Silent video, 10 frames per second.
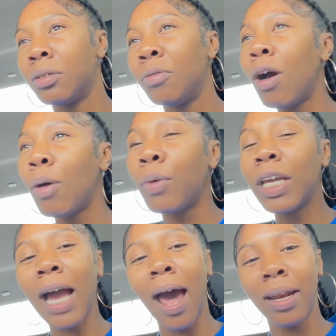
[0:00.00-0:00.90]
what we
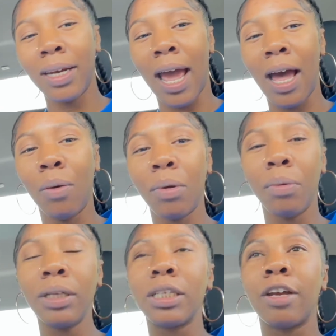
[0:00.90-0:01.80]
got it down. We
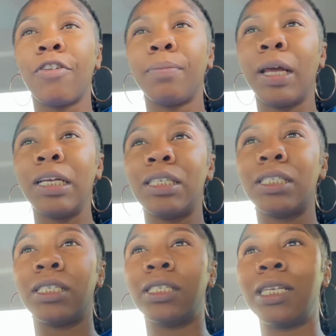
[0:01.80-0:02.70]
went to different
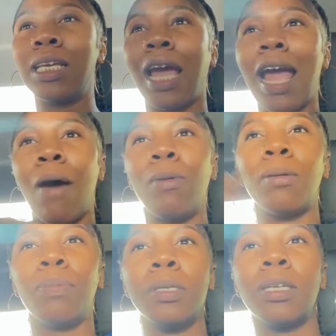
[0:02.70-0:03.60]
places to see like how we
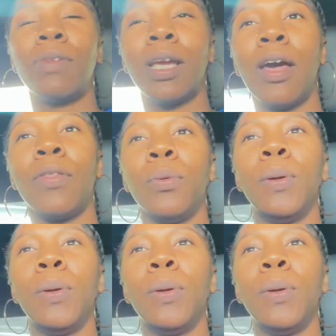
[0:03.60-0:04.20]
could put stuff together.